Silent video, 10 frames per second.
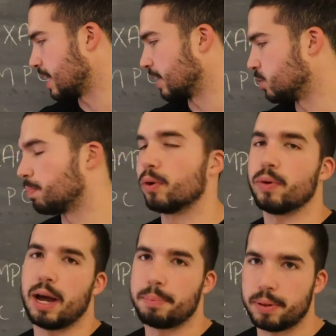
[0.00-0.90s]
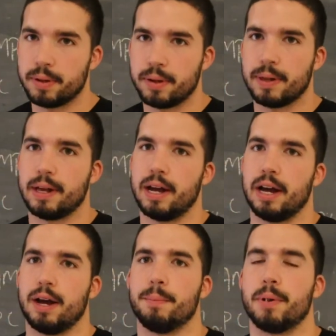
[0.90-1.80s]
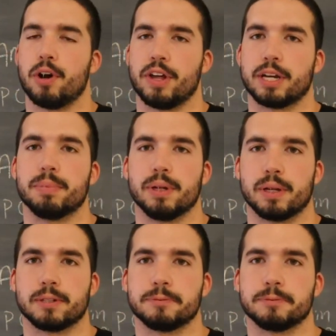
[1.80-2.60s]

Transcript: seconds per rep are they completing.